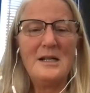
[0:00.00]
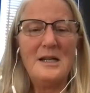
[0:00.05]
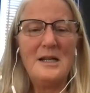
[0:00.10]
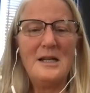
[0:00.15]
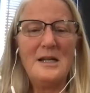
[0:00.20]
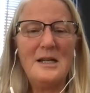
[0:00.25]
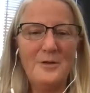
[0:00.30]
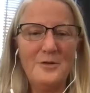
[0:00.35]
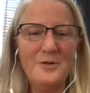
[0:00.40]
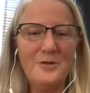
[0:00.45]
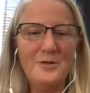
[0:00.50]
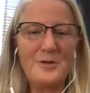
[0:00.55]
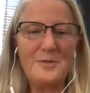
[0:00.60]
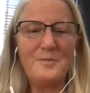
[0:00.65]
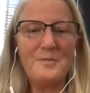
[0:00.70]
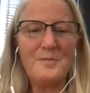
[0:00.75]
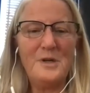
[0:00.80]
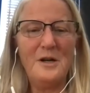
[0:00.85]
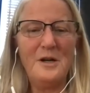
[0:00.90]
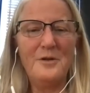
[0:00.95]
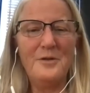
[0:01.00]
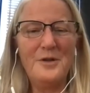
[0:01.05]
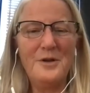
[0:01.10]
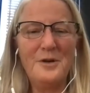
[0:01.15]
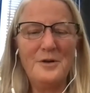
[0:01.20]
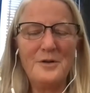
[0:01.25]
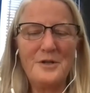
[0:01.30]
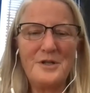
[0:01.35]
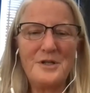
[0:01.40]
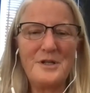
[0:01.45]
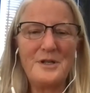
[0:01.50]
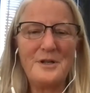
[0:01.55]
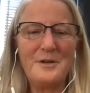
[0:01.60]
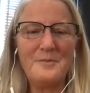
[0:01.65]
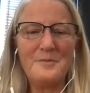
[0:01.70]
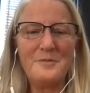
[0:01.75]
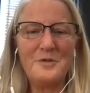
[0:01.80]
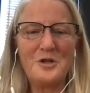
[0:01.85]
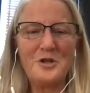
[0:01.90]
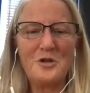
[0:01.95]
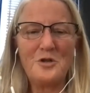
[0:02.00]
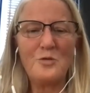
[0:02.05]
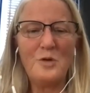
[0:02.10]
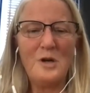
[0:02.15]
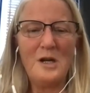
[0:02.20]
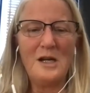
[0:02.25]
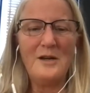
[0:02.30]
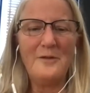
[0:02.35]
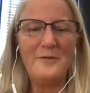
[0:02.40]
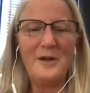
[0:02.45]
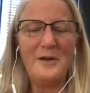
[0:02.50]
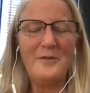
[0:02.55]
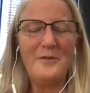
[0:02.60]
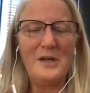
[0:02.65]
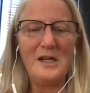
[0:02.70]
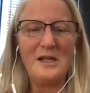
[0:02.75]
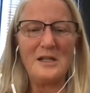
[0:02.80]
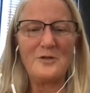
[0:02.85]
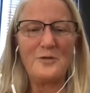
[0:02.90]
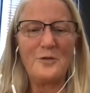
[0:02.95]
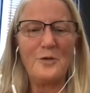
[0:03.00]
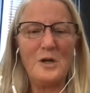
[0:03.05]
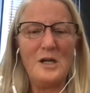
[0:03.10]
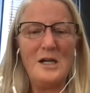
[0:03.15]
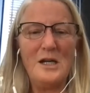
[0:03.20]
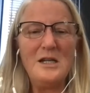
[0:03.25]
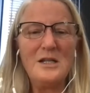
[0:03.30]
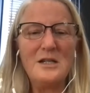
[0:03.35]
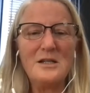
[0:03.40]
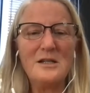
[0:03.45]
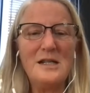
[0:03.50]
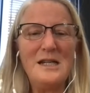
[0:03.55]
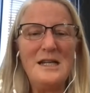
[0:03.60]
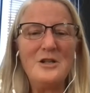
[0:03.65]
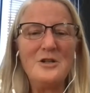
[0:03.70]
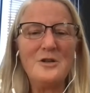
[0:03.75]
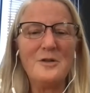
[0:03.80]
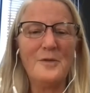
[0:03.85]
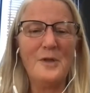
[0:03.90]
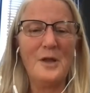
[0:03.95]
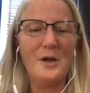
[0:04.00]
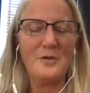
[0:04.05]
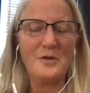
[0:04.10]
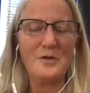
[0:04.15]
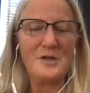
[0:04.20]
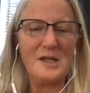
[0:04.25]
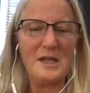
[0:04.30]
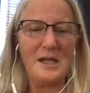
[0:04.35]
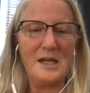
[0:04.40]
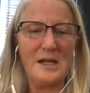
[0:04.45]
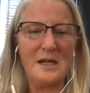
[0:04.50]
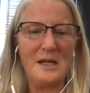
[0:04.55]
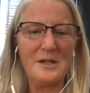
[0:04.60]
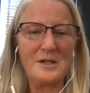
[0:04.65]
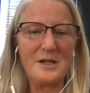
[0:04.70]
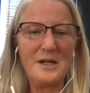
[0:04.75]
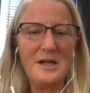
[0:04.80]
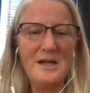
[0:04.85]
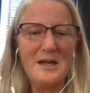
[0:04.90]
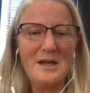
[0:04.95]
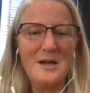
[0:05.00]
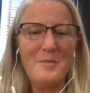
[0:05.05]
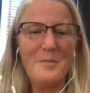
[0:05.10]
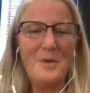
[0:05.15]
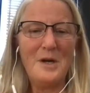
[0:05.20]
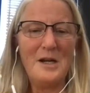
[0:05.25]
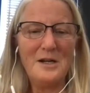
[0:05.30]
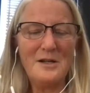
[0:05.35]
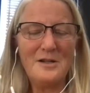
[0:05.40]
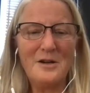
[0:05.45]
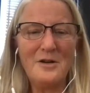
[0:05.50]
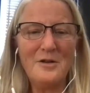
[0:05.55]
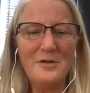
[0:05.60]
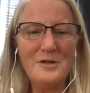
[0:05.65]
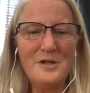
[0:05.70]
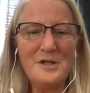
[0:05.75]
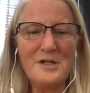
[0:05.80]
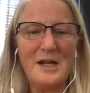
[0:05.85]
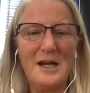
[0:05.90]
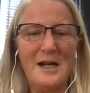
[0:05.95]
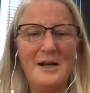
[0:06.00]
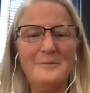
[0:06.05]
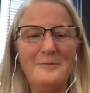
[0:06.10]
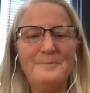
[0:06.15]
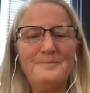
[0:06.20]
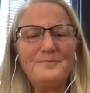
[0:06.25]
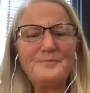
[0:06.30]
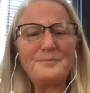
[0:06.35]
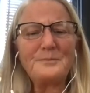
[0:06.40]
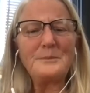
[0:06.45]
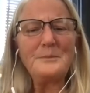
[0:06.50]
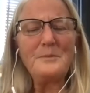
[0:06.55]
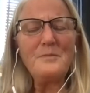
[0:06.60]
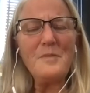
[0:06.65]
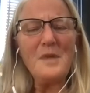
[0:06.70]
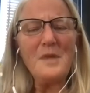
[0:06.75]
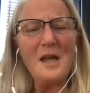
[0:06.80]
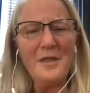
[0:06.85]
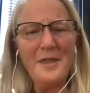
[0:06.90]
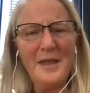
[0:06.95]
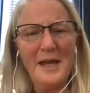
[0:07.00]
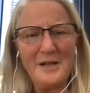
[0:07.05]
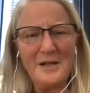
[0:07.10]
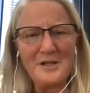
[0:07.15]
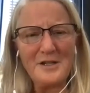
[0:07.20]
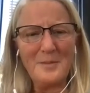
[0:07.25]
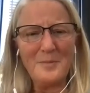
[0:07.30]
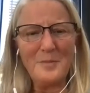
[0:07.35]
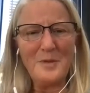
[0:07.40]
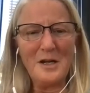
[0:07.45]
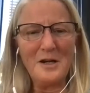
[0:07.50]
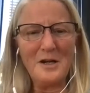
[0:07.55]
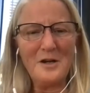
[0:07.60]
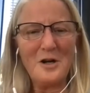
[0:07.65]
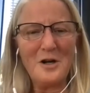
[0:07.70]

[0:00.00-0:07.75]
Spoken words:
And those, you know, there's some shred of evidence for each of those things. But it turns out that something